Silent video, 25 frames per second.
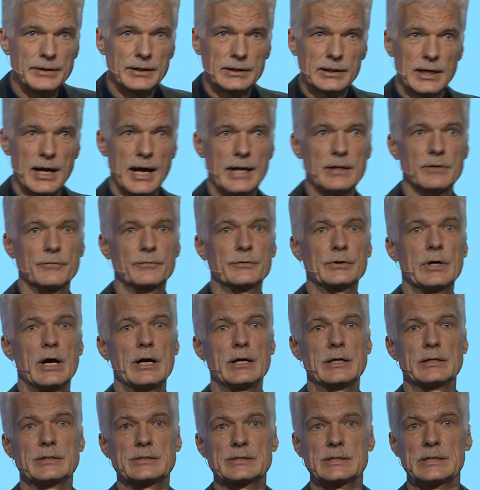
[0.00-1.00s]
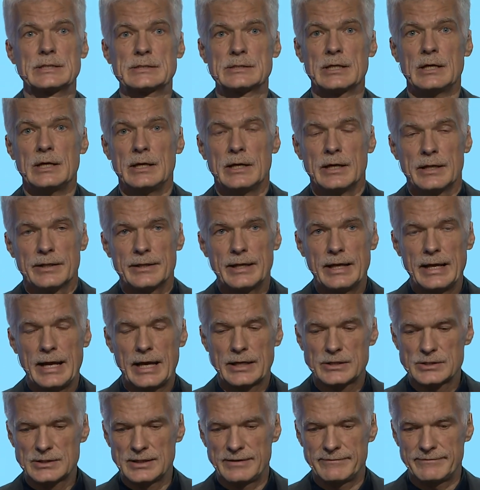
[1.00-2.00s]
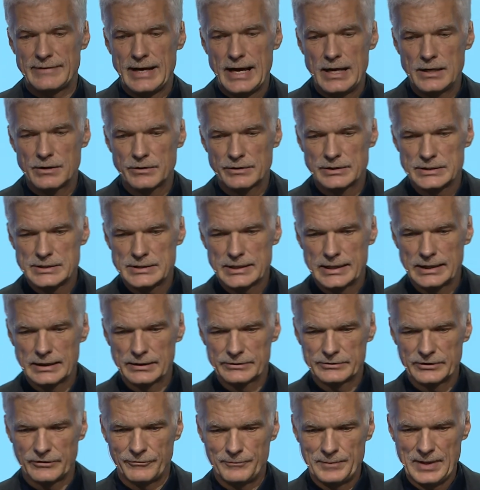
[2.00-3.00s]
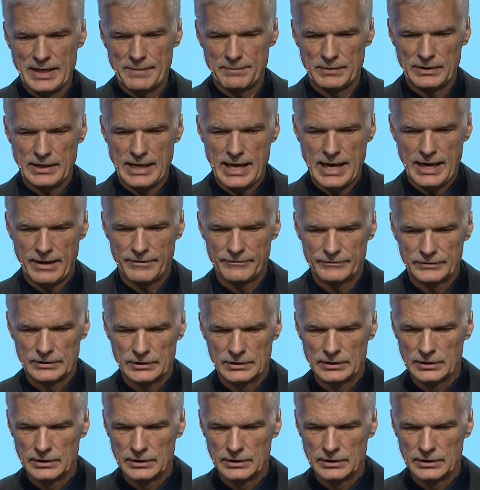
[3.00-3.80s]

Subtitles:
the kind of currencies that actually value the skills of people have.